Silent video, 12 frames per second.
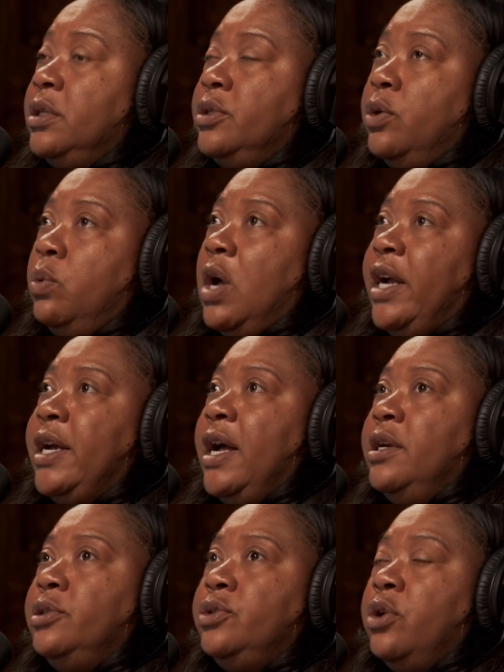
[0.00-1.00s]
So I
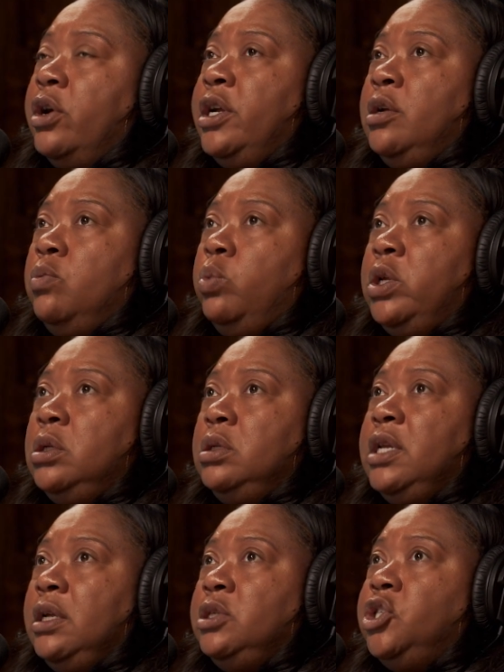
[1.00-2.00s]
kind of started with
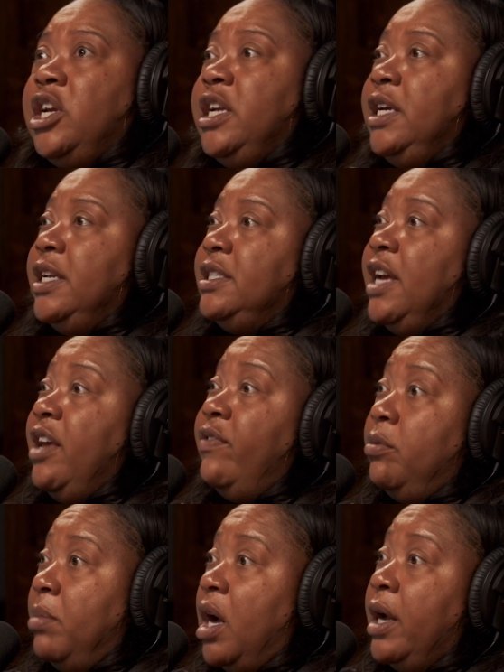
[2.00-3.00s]
Jenny and Dave
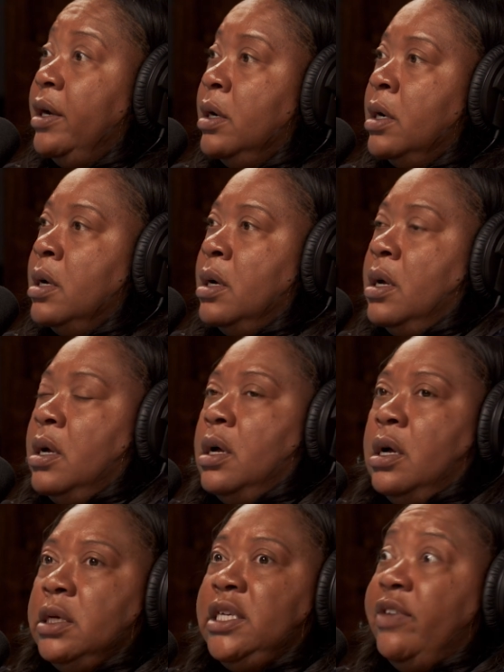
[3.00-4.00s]
in mind,
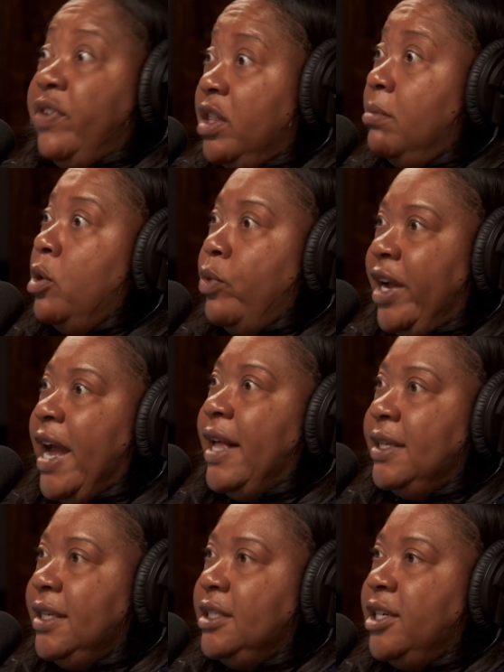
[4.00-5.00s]
giving them a
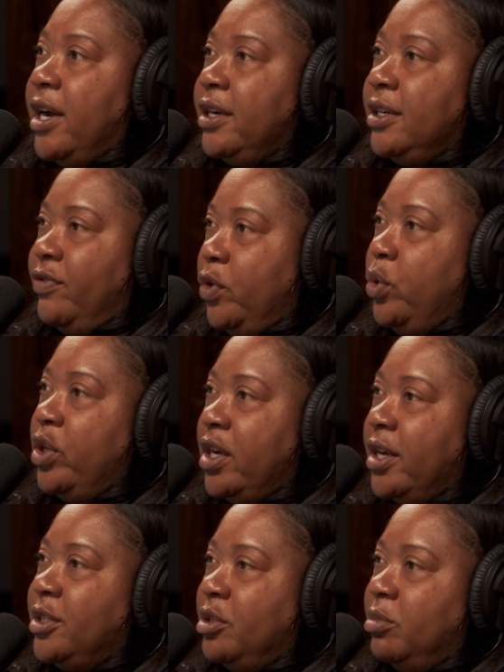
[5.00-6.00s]
reality check of who the
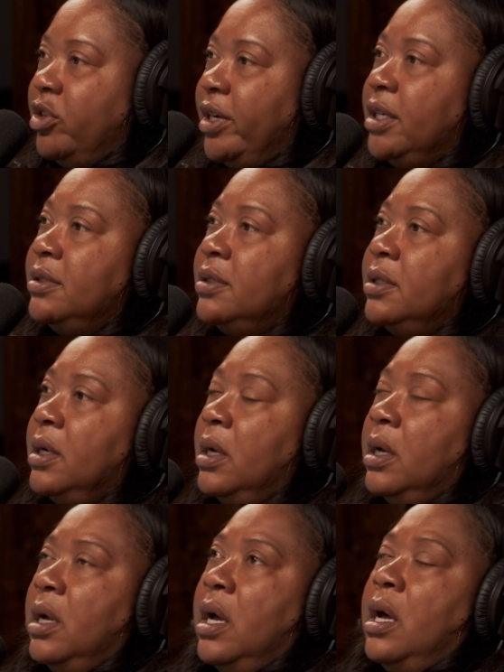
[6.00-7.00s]
customer is,
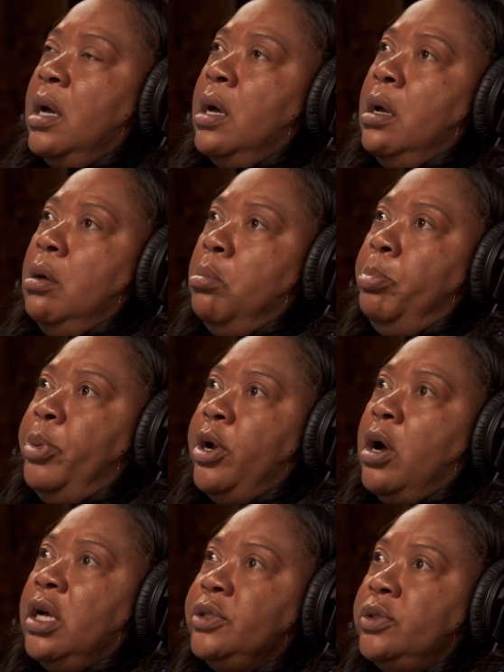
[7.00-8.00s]
but
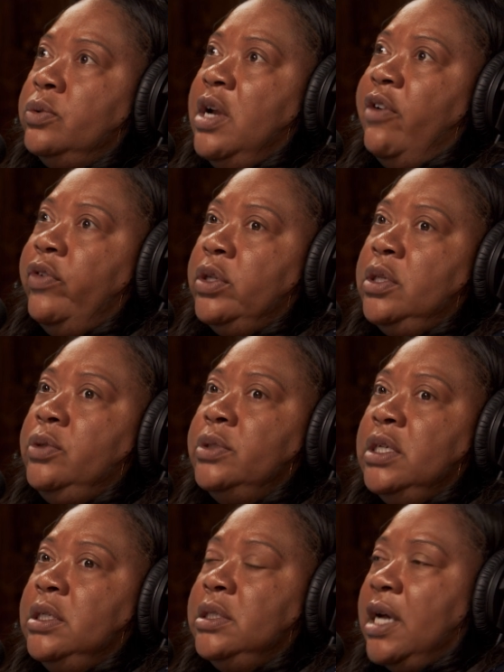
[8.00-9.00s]
also never
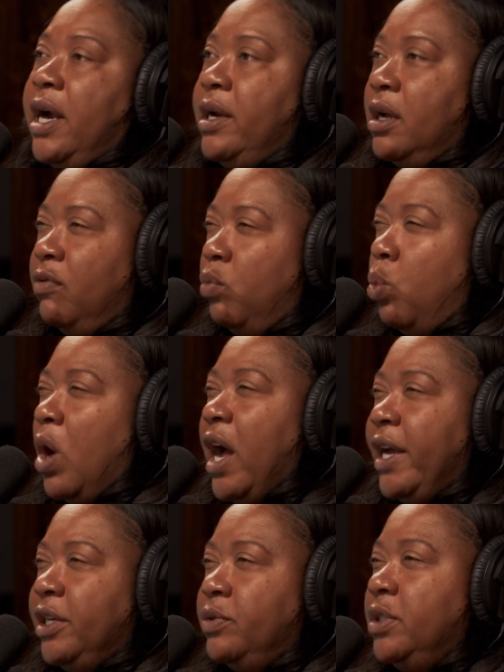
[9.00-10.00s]
losing sight of why
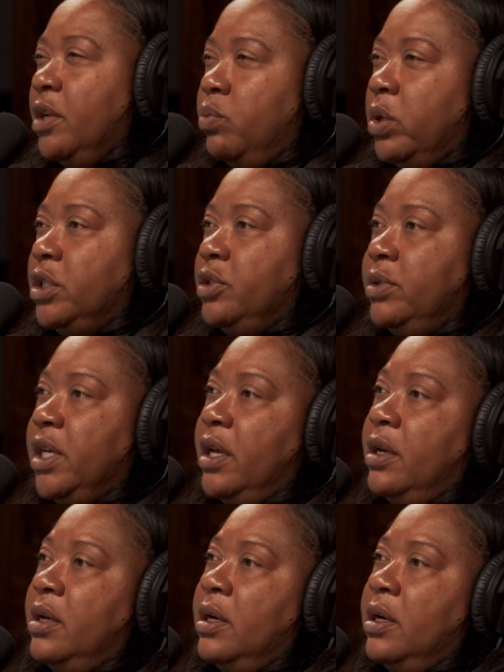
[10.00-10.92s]
you did what you did.